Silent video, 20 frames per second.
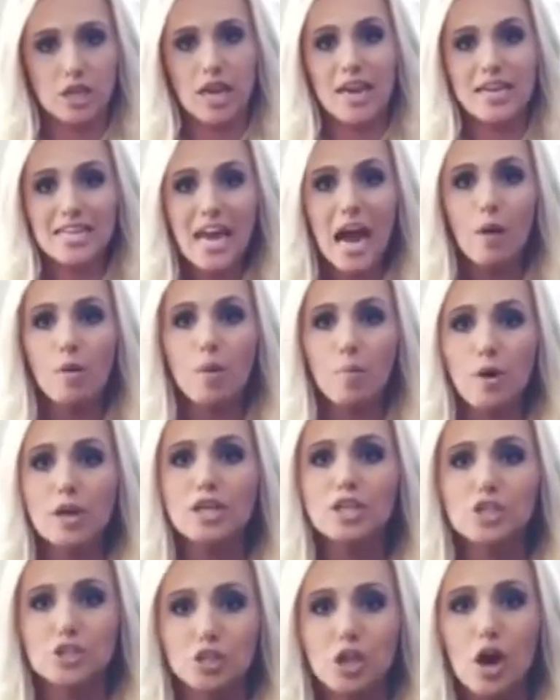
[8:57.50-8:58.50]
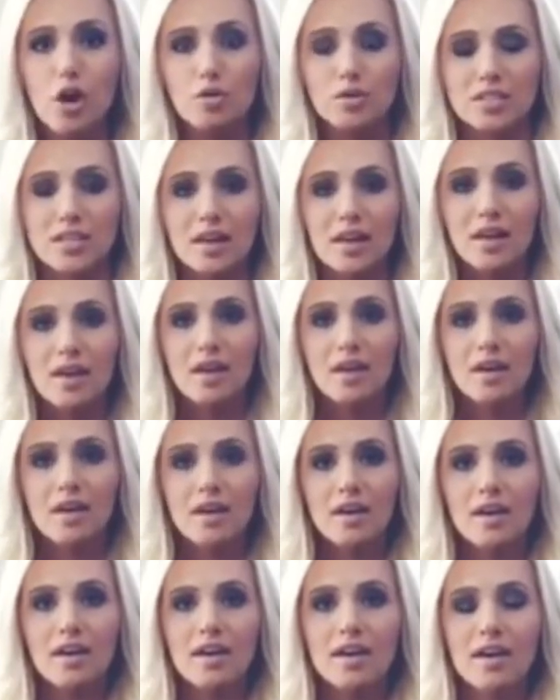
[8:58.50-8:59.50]
And yeah, we're pretty stoked.
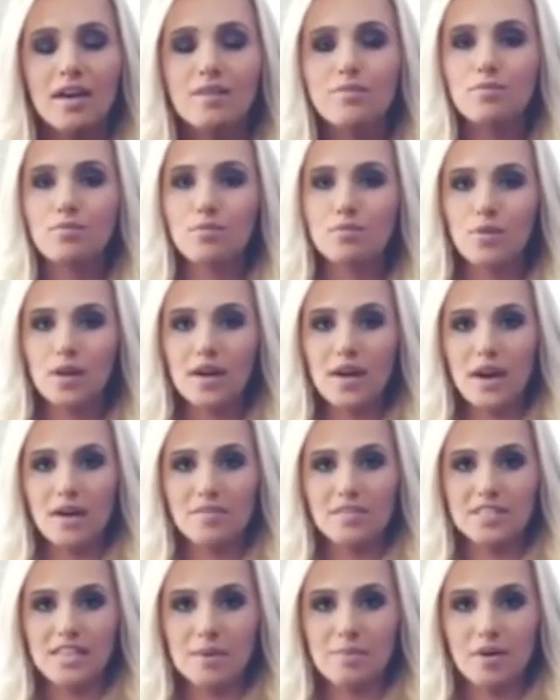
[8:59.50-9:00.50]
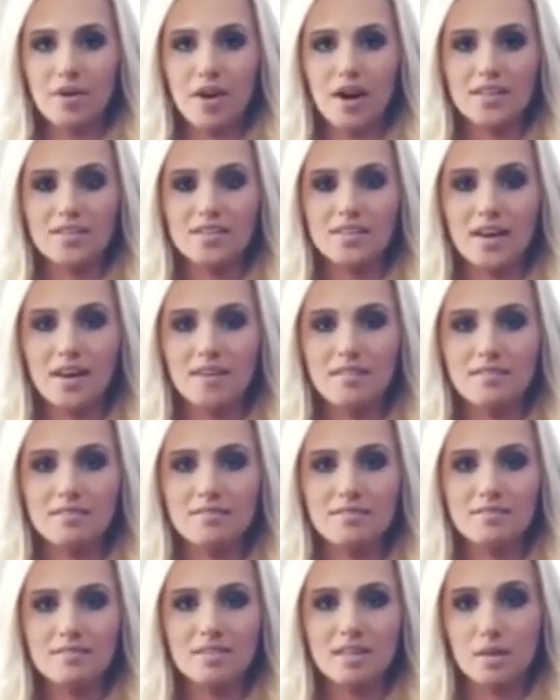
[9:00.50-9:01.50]
And what have the Democrats done?
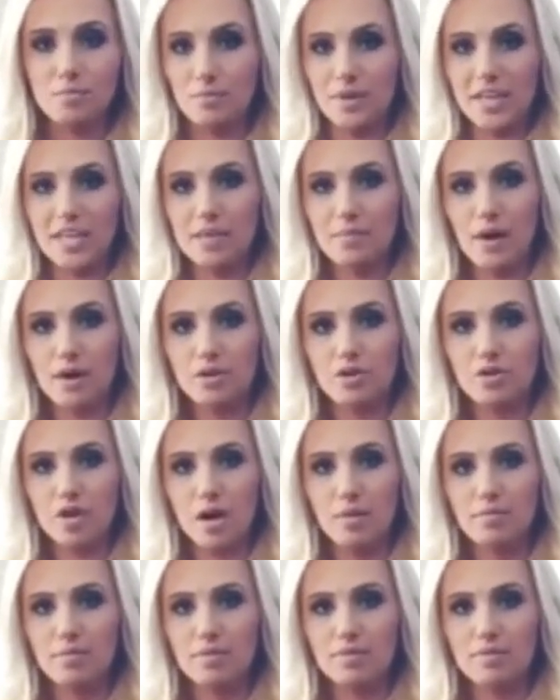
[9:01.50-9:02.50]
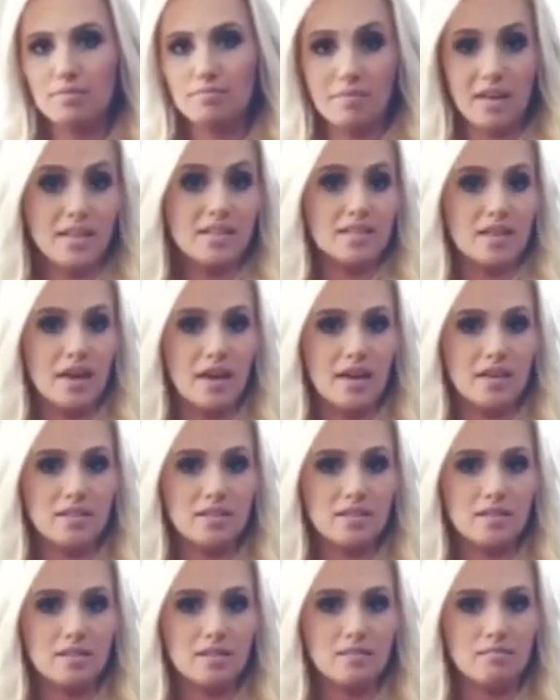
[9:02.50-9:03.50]
Complained about Trump? Made signs?
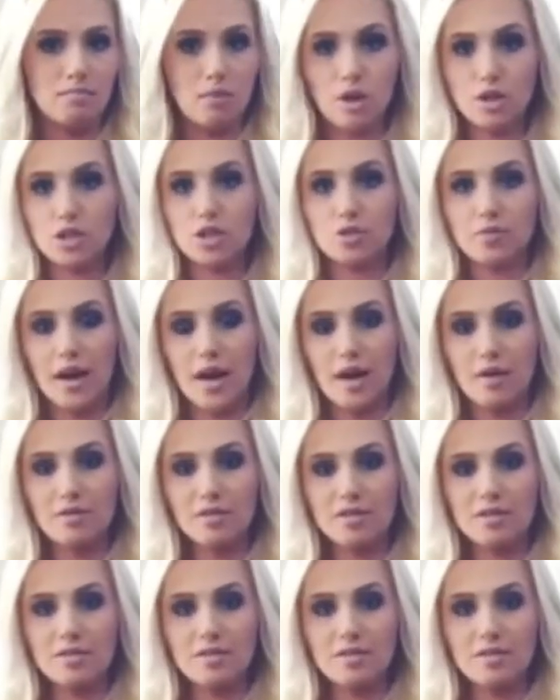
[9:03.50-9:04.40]
Marched around?